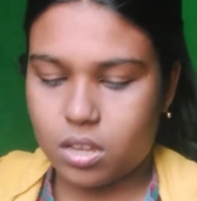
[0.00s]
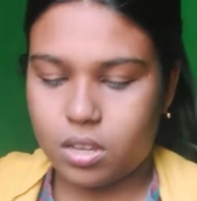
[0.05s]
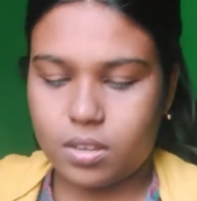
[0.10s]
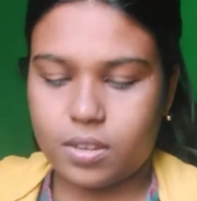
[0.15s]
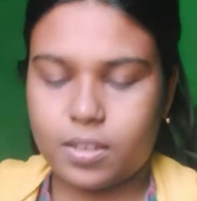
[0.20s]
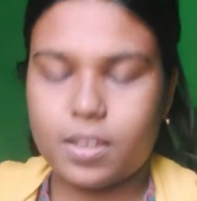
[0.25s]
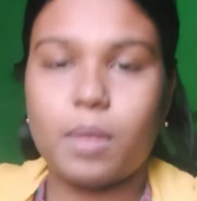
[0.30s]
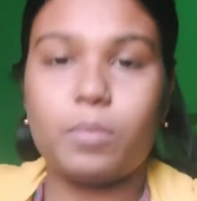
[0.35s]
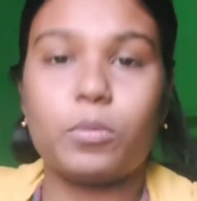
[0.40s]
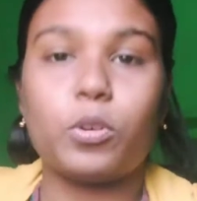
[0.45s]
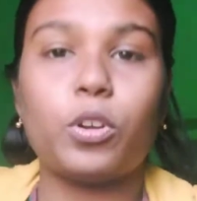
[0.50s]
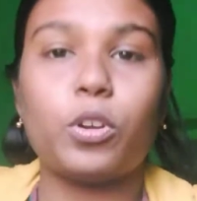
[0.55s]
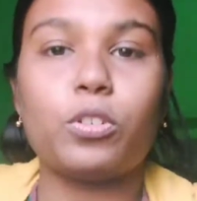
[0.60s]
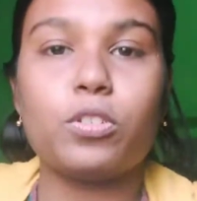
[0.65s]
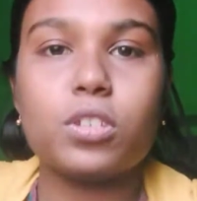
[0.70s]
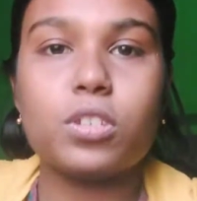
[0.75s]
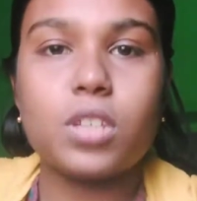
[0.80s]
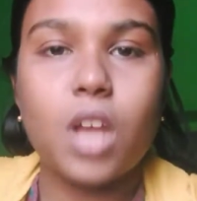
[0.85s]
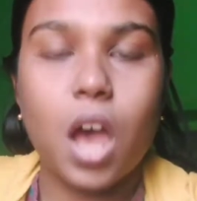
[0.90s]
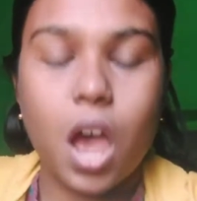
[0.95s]
I'm going to
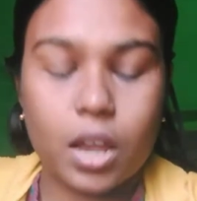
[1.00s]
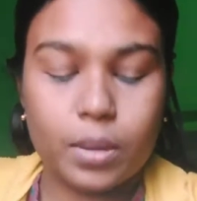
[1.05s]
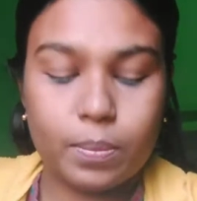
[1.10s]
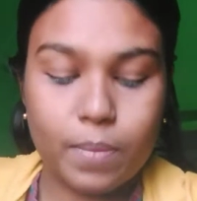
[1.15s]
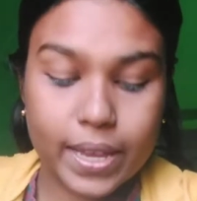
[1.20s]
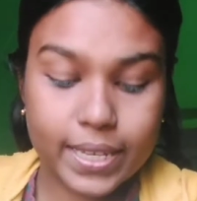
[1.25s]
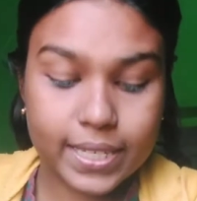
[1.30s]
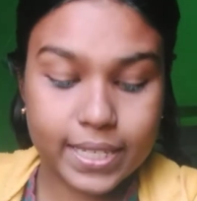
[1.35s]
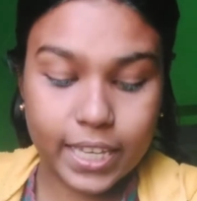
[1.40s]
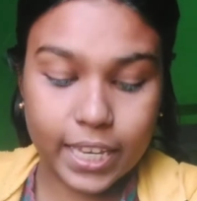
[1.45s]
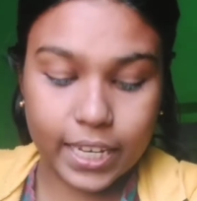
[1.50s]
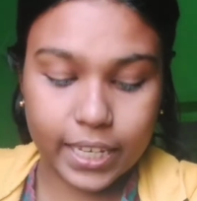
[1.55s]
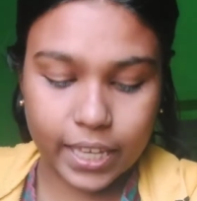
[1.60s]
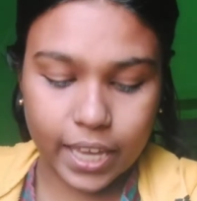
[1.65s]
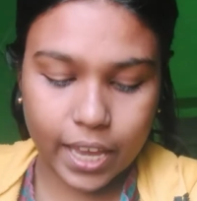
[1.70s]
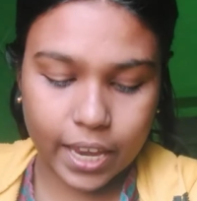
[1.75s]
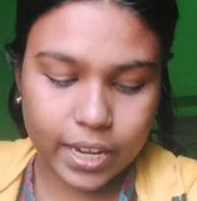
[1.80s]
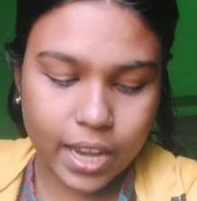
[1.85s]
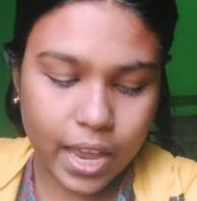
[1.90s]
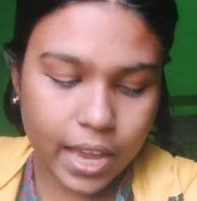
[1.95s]
start my
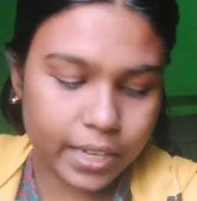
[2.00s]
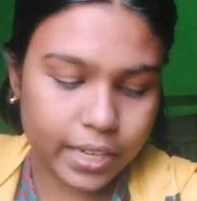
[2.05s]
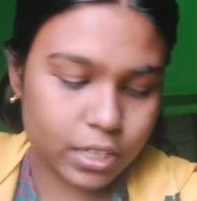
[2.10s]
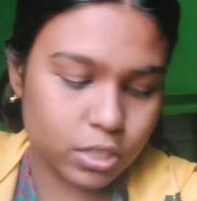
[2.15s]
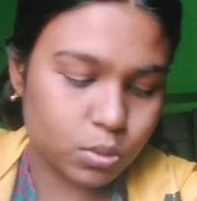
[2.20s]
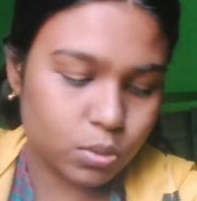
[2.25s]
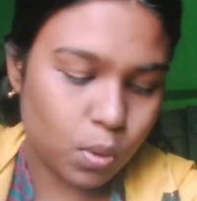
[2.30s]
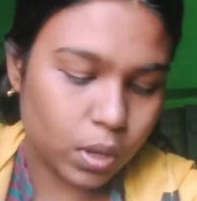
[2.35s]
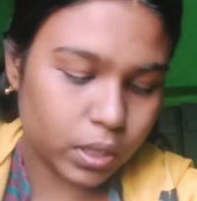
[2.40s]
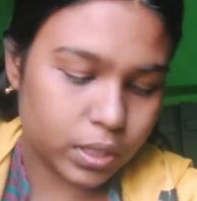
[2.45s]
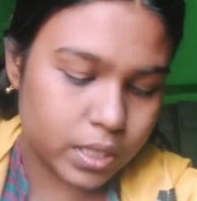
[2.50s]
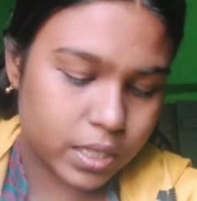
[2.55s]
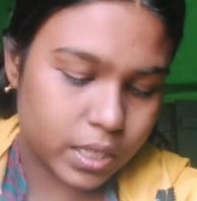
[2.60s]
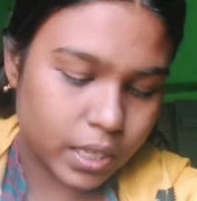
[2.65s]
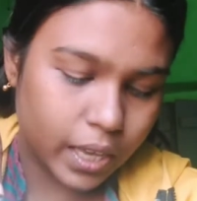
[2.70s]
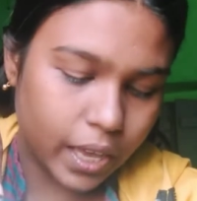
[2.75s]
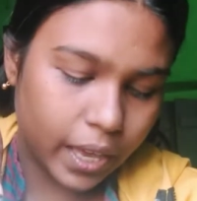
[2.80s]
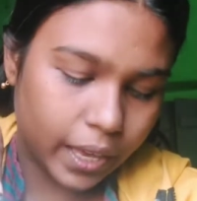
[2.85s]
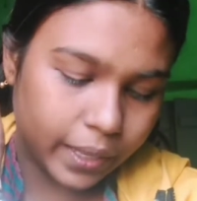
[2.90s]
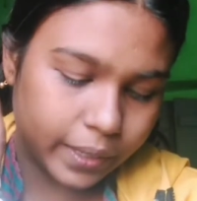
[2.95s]
skincare diaries once
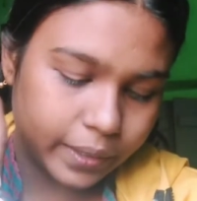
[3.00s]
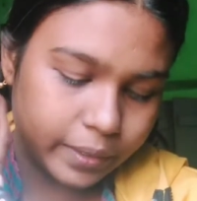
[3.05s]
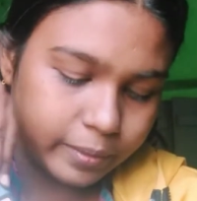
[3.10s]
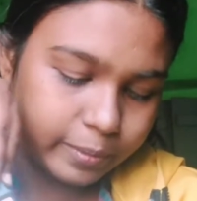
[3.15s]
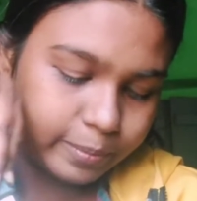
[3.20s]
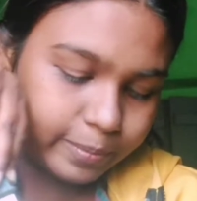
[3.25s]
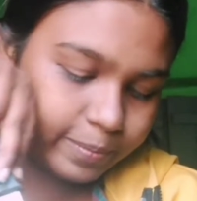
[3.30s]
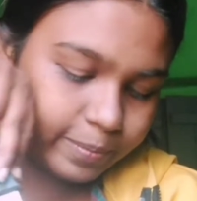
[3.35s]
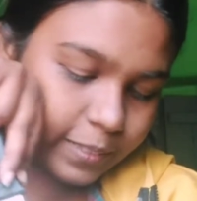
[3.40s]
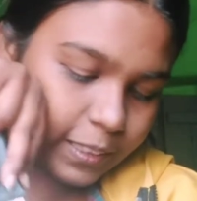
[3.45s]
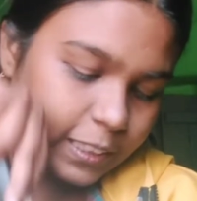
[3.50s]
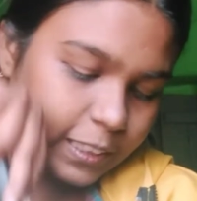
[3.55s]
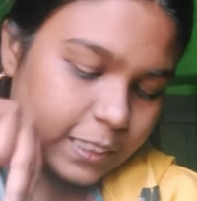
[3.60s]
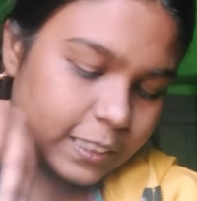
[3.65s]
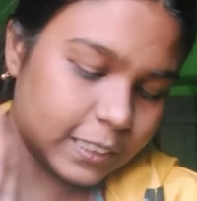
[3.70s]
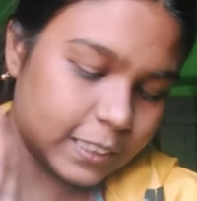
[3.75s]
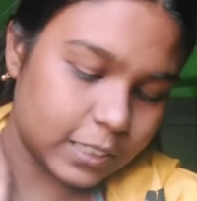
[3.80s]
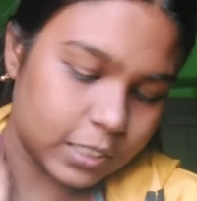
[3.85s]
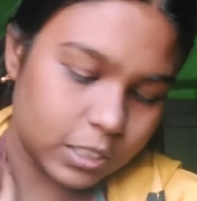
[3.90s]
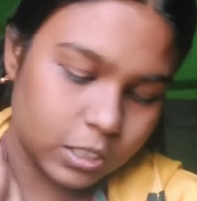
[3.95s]
again.
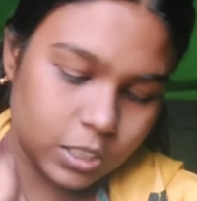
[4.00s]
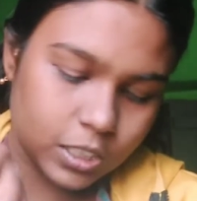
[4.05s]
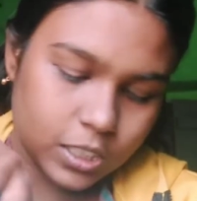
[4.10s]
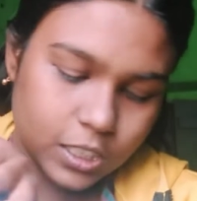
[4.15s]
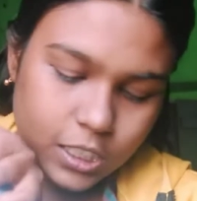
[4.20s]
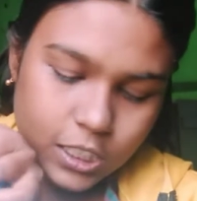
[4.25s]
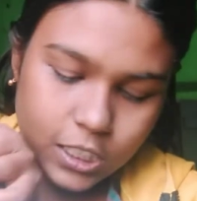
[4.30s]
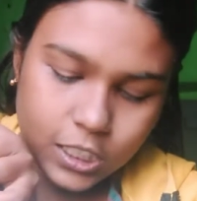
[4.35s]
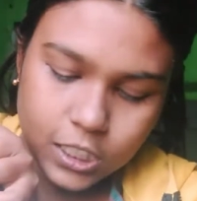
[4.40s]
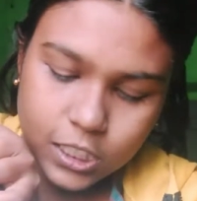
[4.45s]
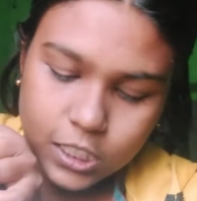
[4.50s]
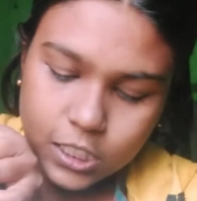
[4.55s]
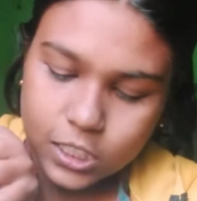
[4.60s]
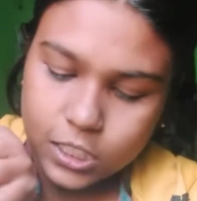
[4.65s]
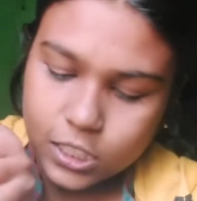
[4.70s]
Okay.